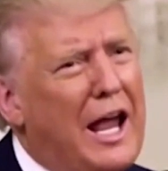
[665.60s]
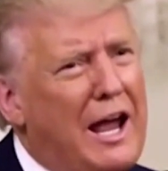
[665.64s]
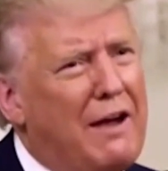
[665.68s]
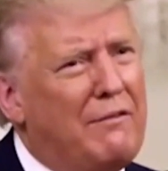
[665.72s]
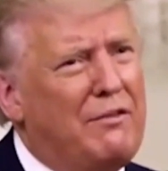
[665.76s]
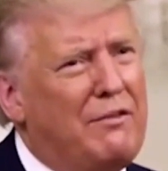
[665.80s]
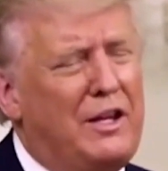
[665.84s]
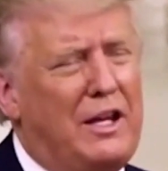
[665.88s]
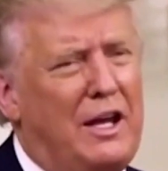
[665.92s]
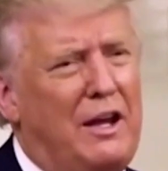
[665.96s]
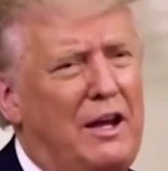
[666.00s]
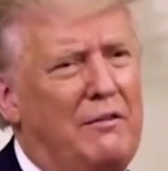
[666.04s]

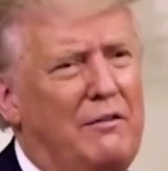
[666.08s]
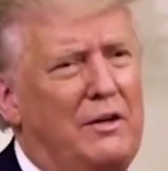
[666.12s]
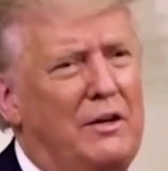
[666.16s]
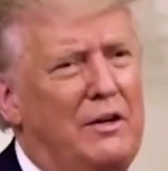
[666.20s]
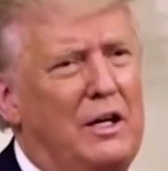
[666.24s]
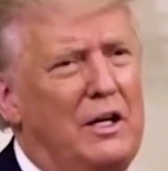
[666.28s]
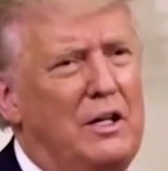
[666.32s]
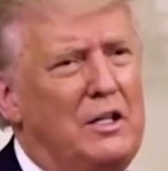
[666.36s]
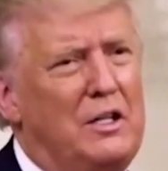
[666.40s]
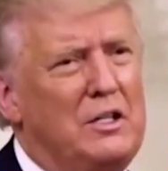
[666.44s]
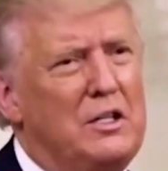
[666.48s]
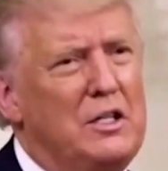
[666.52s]
have the
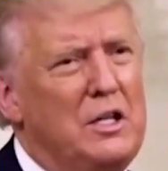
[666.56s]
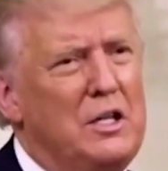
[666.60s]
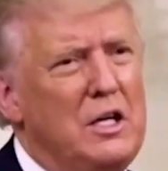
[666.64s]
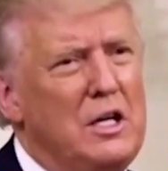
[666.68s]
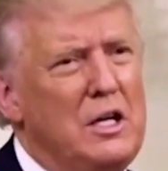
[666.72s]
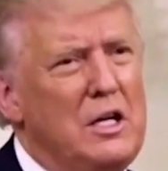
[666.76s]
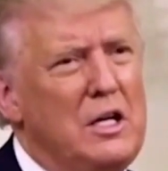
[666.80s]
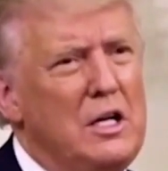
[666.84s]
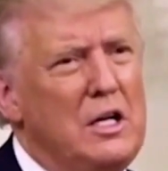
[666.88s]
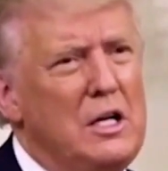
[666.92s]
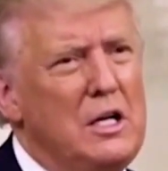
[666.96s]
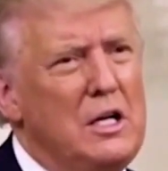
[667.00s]
evidence,
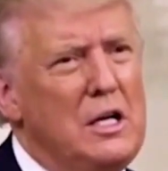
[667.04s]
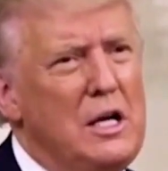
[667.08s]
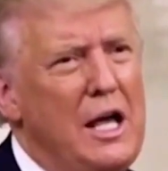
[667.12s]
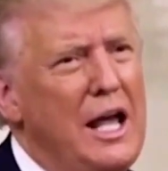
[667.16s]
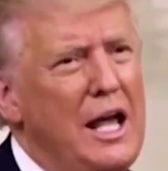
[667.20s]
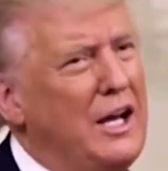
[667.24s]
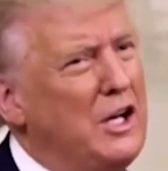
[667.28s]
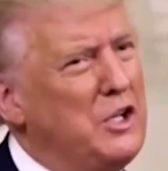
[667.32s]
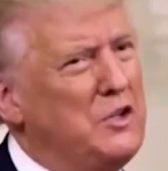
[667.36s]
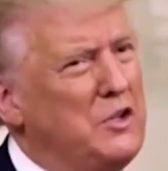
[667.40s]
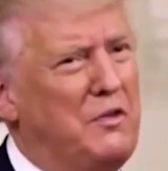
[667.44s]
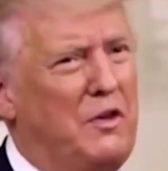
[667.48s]

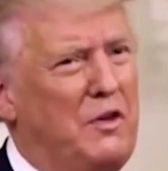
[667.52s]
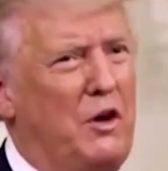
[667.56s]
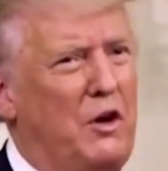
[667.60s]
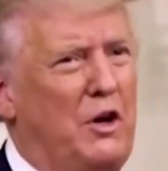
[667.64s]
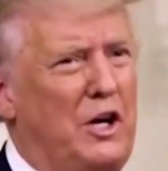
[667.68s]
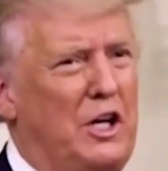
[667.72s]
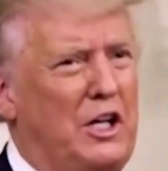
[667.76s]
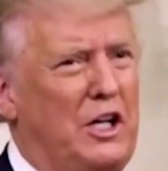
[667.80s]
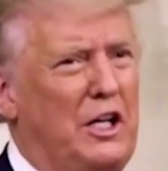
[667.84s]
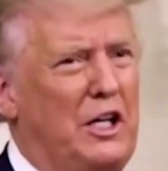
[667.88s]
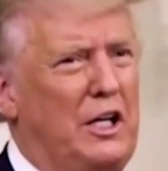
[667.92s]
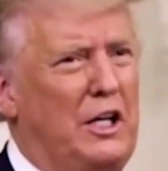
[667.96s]
and it's
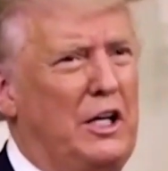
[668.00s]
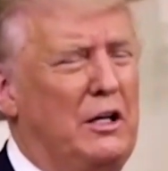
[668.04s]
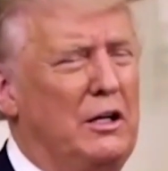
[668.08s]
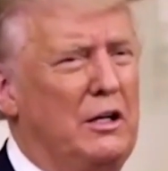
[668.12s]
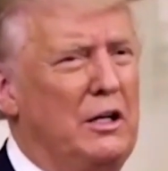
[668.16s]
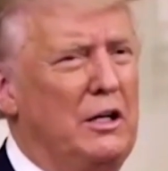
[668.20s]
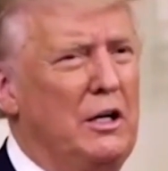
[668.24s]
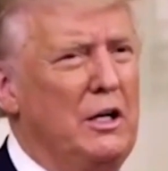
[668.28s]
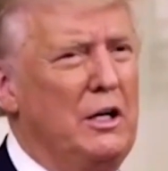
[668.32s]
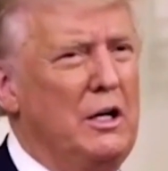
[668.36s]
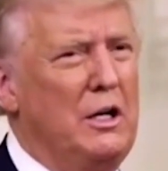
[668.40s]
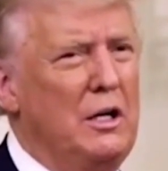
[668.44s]
very
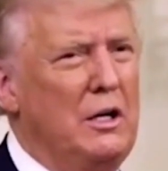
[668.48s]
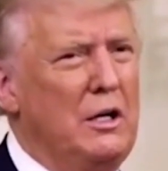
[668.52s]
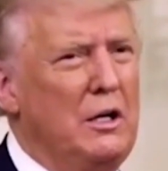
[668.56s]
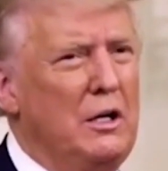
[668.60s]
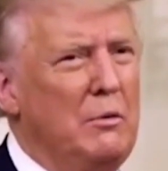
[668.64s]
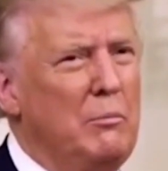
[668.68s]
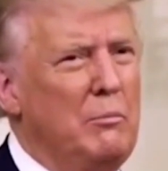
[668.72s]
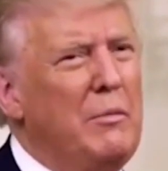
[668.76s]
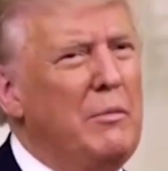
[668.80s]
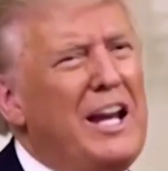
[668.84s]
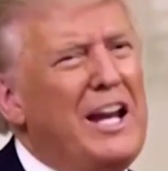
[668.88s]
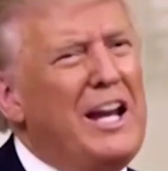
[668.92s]
clear.
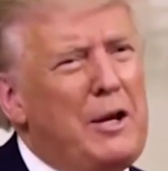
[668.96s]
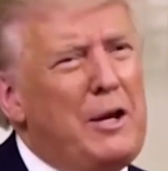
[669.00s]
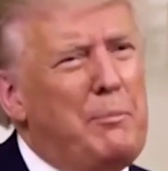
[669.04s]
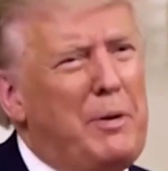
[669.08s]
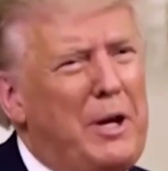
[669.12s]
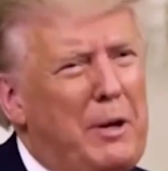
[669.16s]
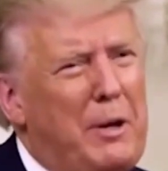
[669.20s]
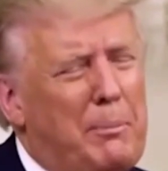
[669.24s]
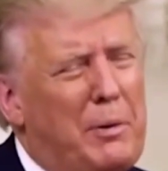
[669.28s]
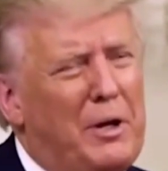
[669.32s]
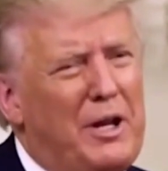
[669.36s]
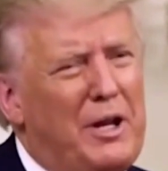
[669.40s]
Many
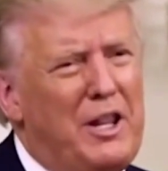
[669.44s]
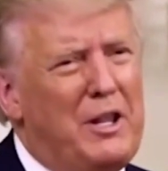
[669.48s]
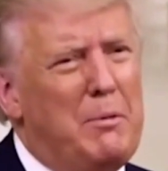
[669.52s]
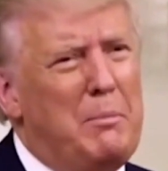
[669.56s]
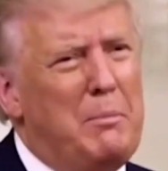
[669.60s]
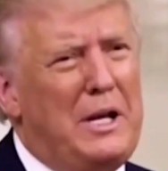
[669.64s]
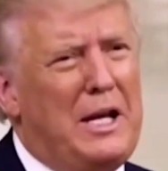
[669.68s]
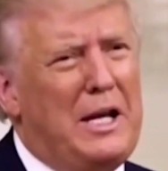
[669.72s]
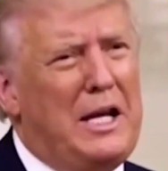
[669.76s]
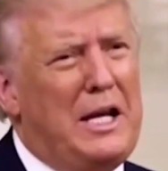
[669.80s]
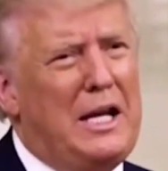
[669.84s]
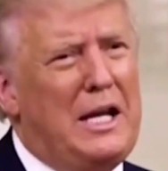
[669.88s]
people in the
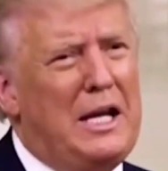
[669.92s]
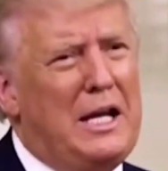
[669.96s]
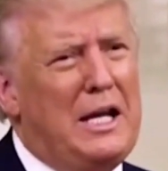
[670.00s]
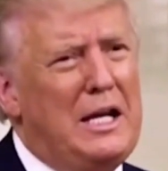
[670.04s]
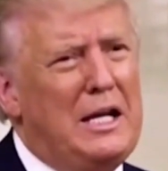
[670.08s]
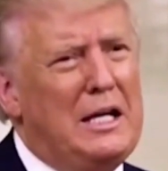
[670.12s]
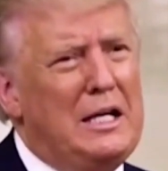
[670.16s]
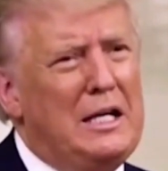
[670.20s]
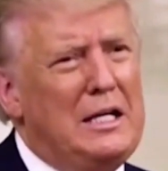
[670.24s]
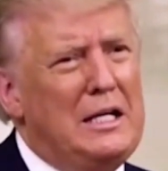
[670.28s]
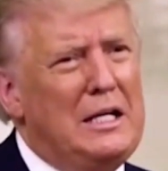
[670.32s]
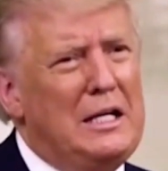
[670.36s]

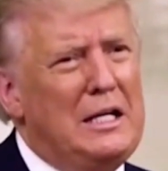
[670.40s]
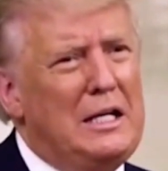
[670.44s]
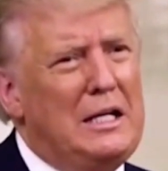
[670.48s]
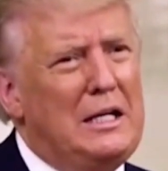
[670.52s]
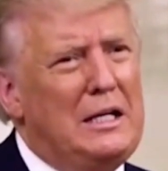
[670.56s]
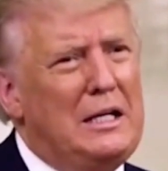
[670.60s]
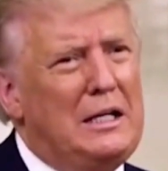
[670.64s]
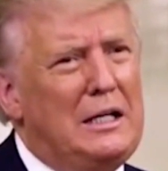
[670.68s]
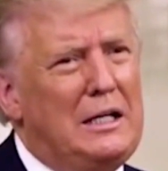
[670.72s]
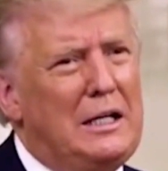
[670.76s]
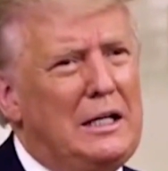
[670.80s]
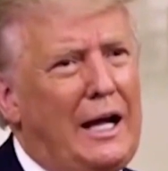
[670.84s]
media,
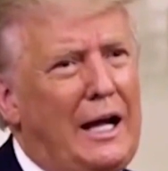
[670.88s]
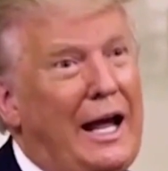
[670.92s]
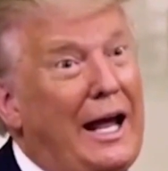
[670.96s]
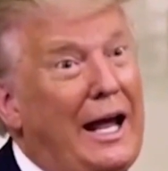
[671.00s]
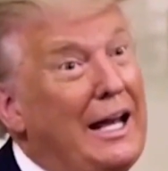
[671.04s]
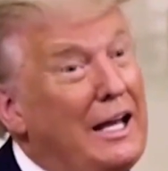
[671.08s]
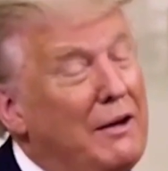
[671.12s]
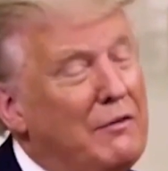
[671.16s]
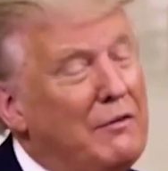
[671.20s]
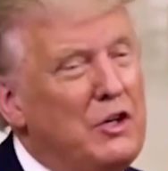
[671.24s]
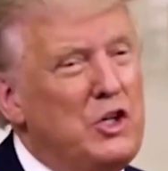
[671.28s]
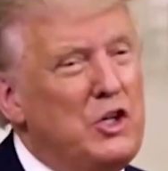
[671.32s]

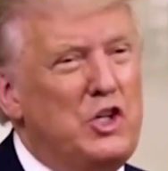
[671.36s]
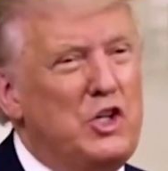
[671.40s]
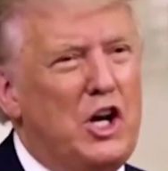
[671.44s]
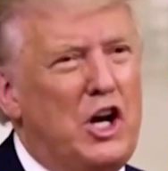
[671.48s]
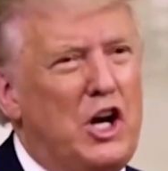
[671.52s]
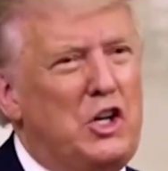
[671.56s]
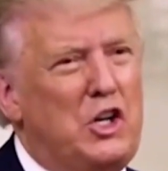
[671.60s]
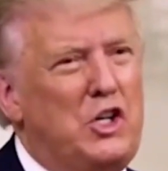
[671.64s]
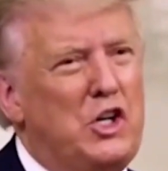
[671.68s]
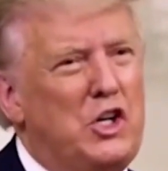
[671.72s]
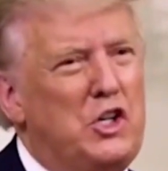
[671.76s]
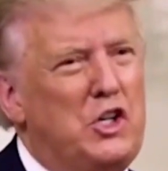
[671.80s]
and even
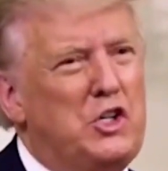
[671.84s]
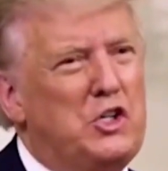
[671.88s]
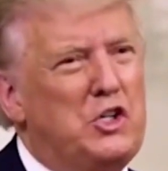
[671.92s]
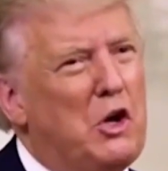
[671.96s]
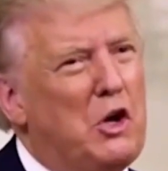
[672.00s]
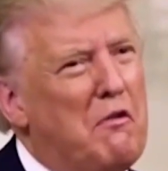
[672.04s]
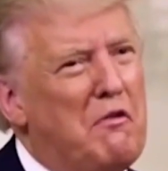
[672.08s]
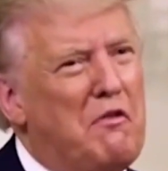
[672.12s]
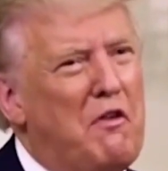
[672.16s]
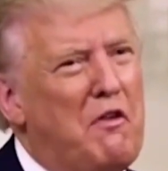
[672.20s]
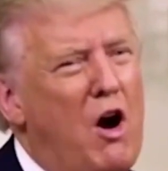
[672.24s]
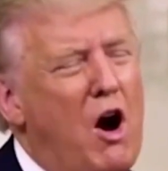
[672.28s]
judges
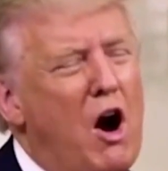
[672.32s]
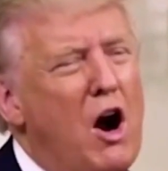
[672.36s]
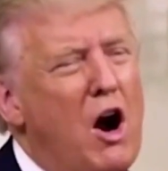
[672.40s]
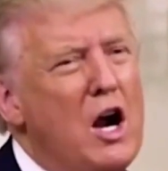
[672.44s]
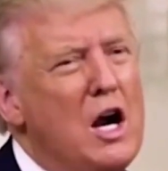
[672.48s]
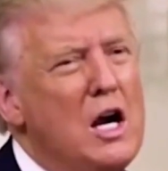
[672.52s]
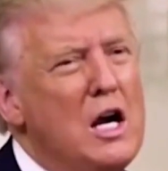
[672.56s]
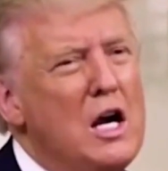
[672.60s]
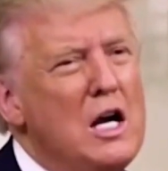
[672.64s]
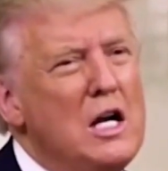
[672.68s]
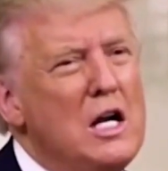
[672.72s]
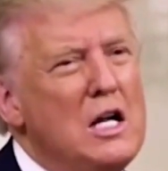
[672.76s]
so
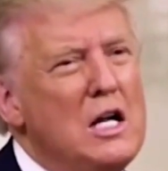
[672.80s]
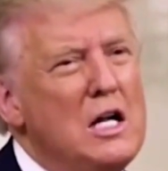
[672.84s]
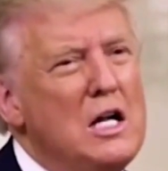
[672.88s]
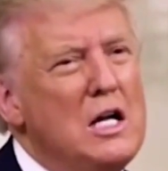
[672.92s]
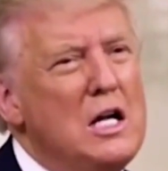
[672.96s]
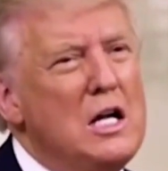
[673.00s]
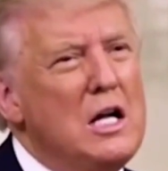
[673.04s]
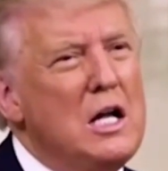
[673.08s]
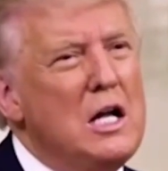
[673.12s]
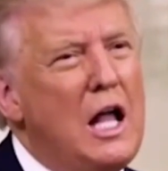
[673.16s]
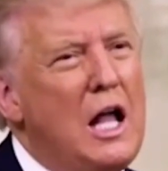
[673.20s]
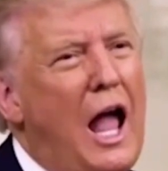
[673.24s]
far,
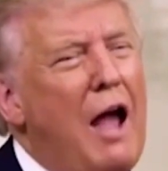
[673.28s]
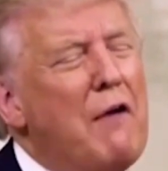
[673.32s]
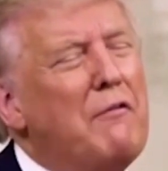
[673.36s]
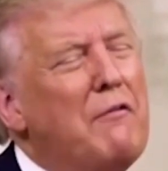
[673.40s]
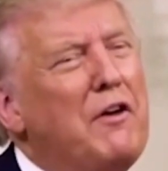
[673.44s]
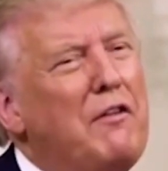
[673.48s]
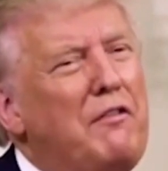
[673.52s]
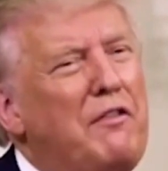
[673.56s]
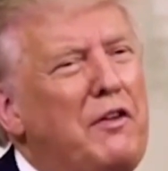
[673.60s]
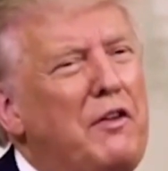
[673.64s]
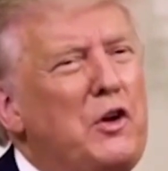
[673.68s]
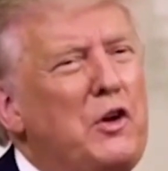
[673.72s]
have
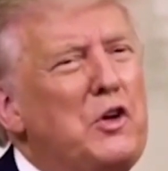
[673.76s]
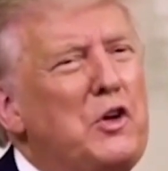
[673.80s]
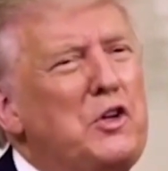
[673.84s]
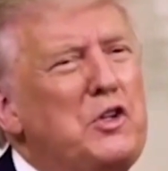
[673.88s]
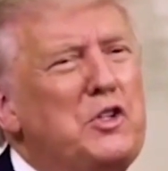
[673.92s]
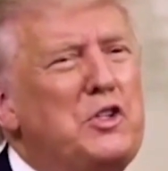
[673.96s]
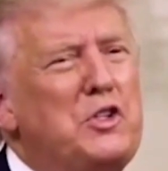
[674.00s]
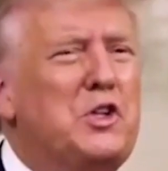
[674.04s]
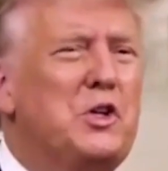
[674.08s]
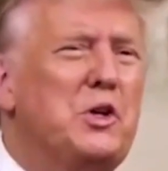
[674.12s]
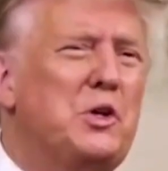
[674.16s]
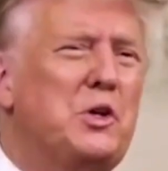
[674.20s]

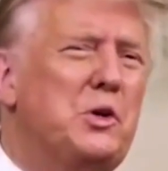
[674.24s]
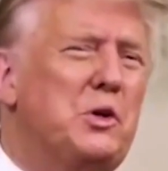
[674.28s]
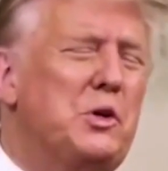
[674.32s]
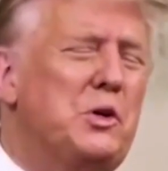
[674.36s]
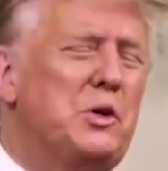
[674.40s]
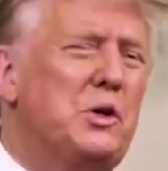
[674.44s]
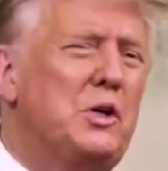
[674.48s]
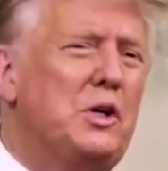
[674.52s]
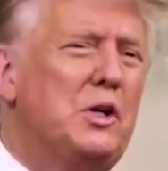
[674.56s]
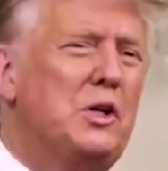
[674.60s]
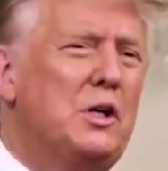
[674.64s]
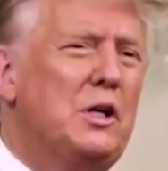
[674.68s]
refused
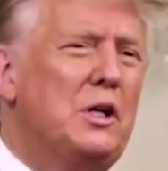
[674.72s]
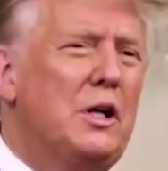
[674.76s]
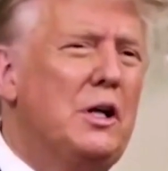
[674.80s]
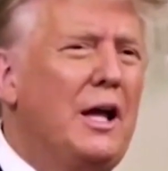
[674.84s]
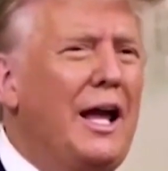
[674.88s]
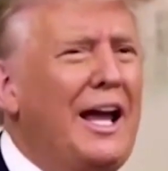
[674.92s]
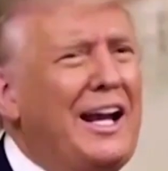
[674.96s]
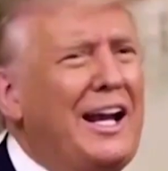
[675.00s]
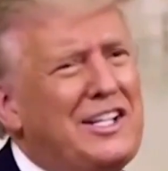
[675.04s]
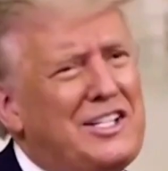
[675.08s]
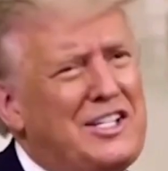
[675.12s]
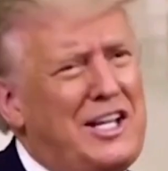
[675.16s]
to
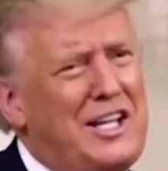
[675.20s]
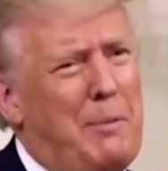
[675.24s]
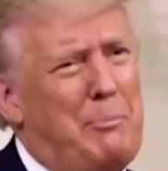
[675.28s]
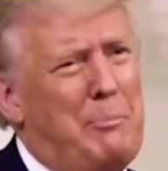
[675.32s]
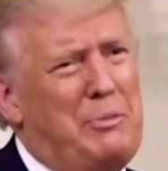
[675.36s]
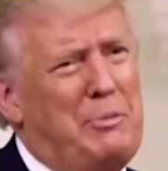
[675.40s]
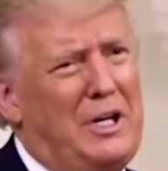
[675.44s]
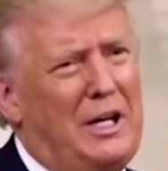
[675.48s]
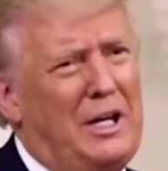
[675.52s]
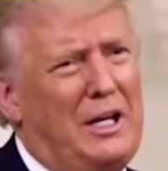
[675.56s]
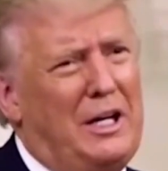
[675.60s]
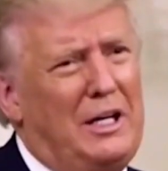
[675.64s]

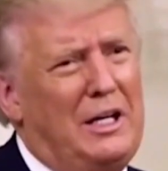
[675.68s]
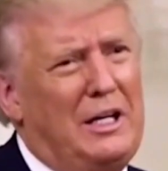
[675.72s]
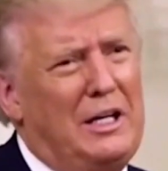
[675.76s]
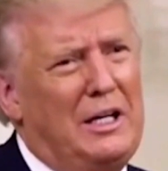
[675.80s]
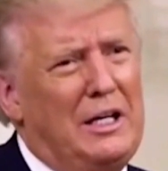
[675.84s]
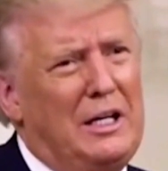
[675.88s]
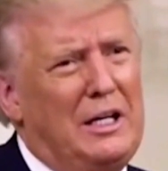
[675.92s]
accept it.